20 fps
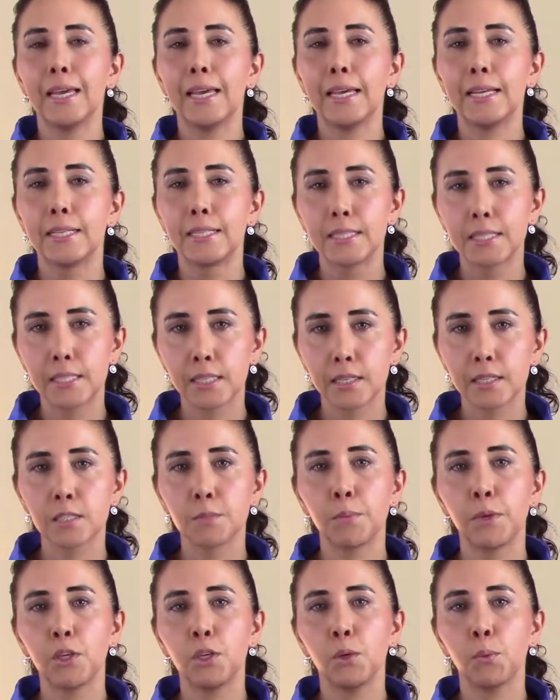it does
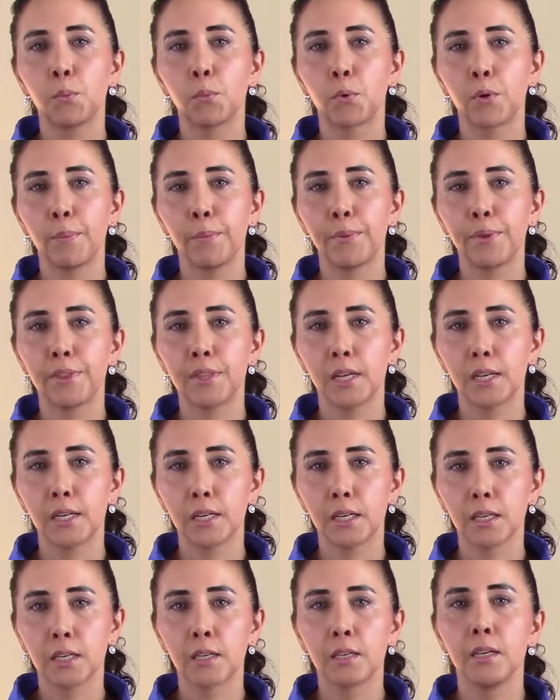make you more
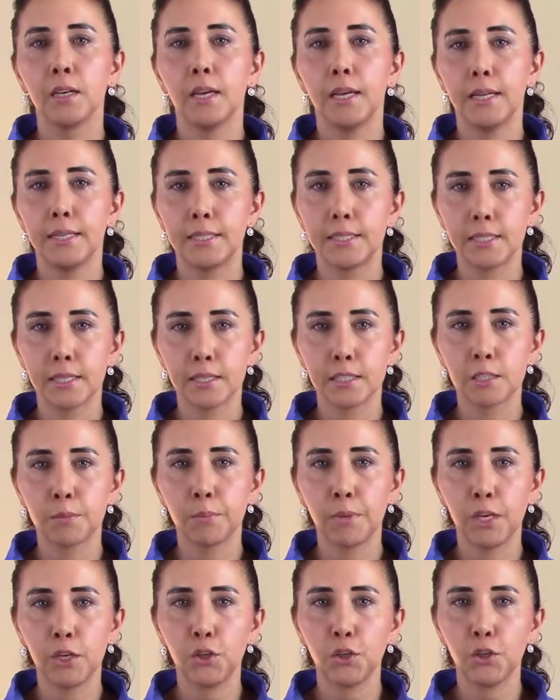empathetic. It does
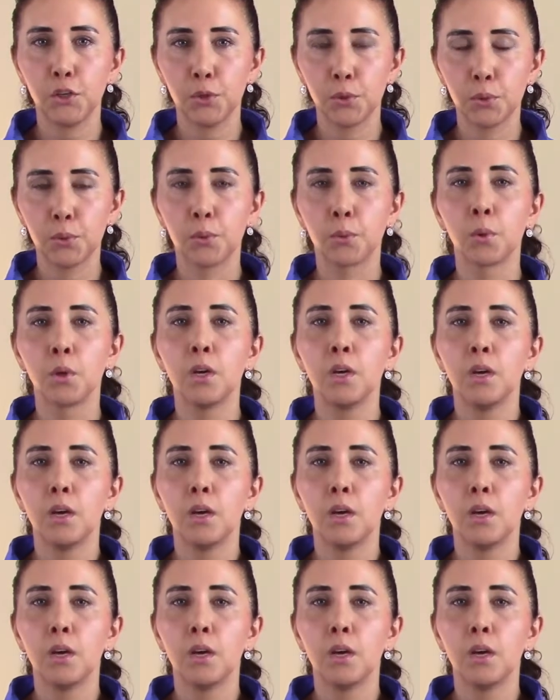make you,